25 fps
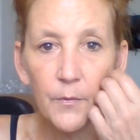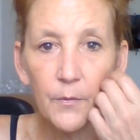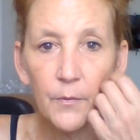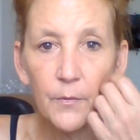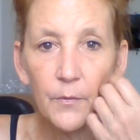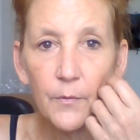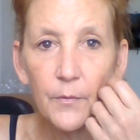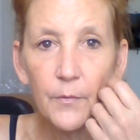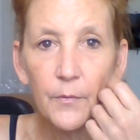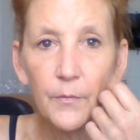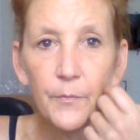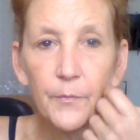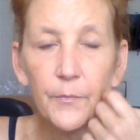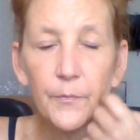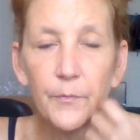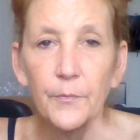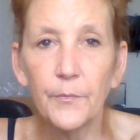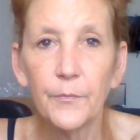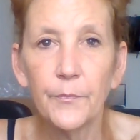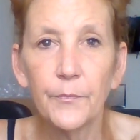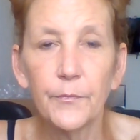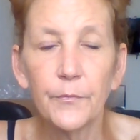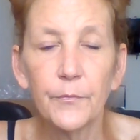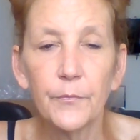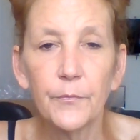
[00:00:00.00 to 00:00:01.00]

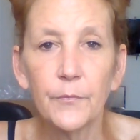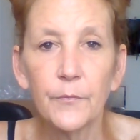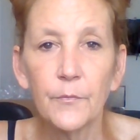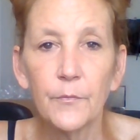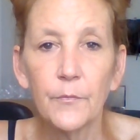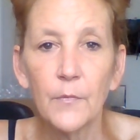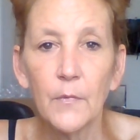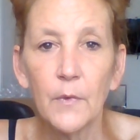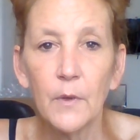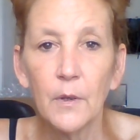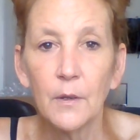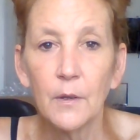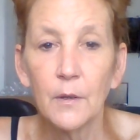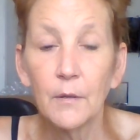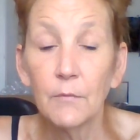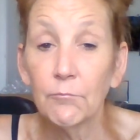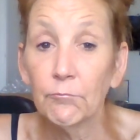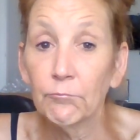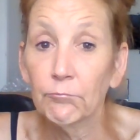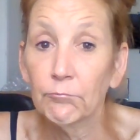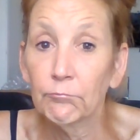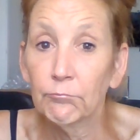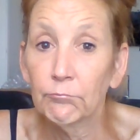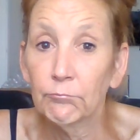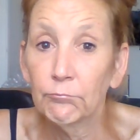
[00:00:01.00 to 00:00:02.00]

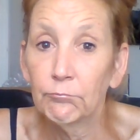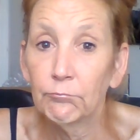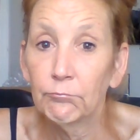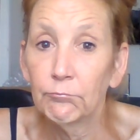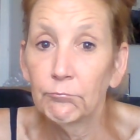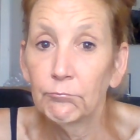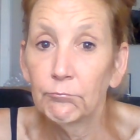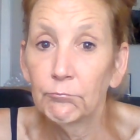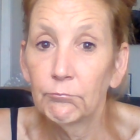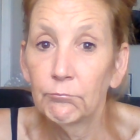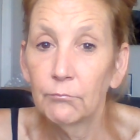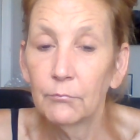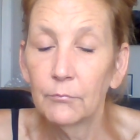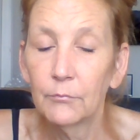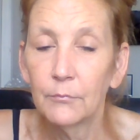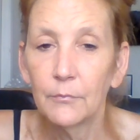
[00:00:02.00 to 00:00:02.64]
No one is speaking in this clip.